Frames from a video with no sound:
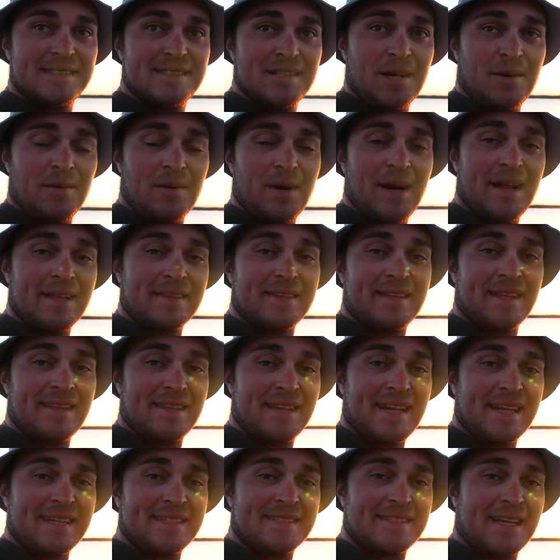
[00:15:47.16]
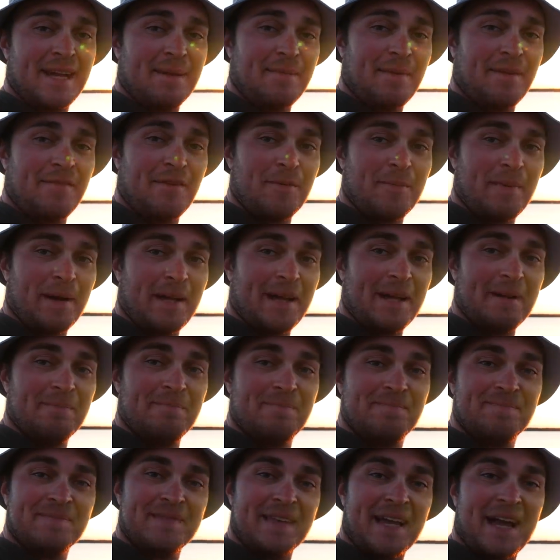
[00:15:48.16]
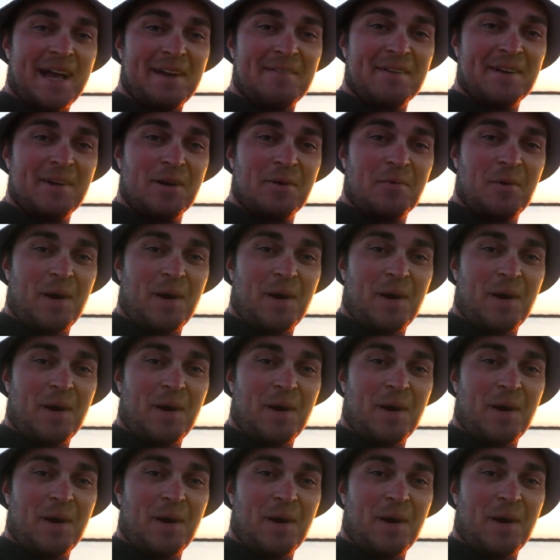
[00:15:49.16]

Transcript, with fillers: So, until next time everybody, have a good